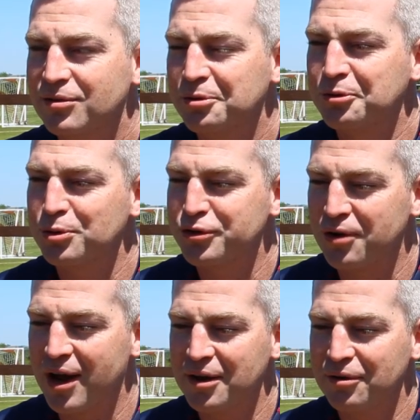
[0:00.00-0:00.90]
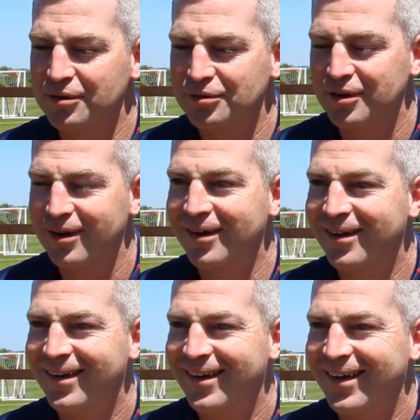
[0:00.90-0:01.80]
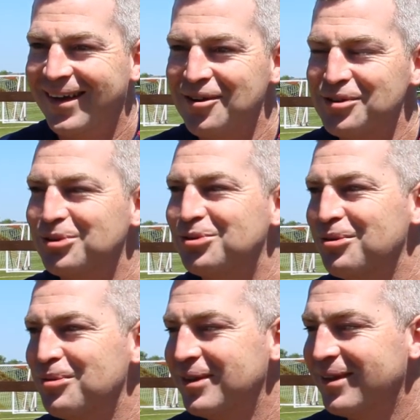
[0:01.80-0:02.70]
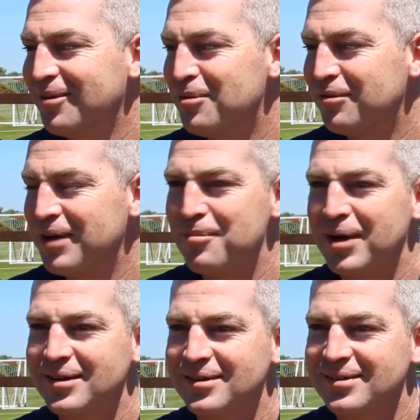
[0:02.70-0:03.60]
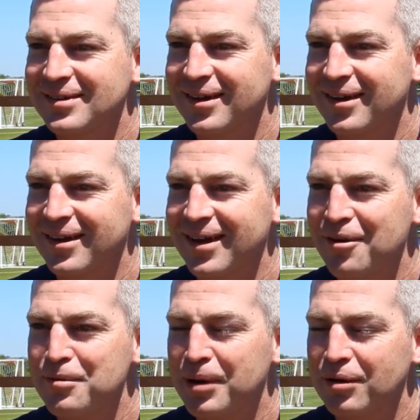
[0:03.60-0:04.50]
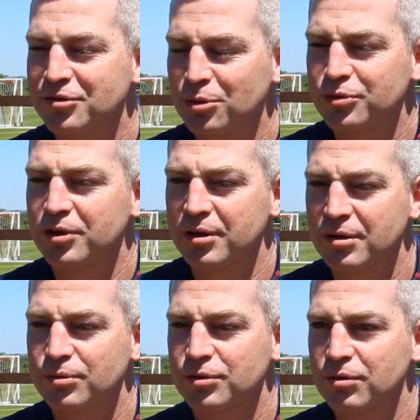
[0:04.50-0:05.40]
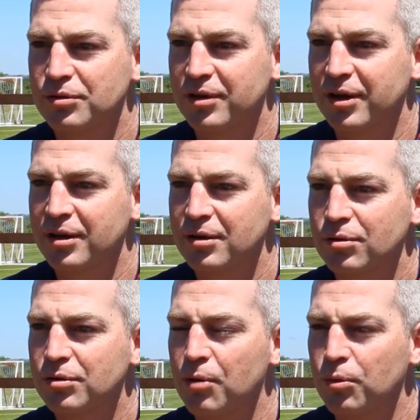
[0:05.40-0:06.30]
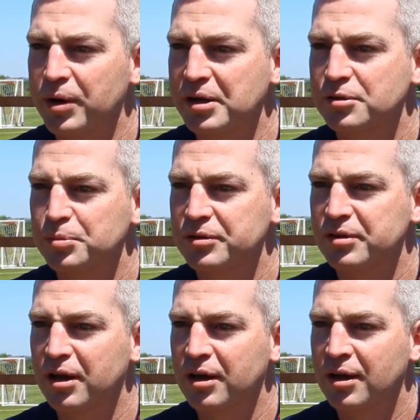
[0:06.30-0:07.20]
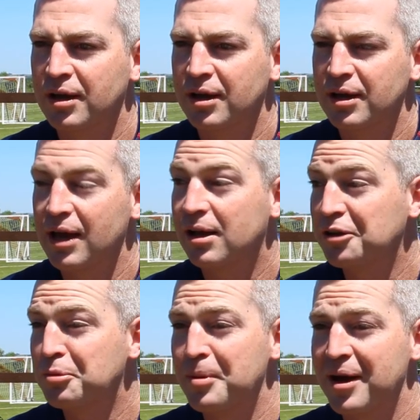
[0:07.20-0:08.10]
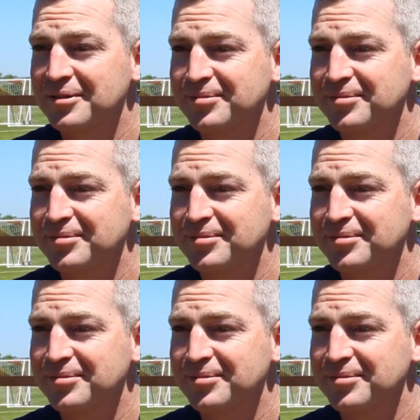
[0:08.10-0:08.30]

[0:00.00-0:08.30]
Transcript: trip to Australia and a nice little trip with one of our mates, Harry Pell. So it was a good couple of weeks, but yeah, glad to be back.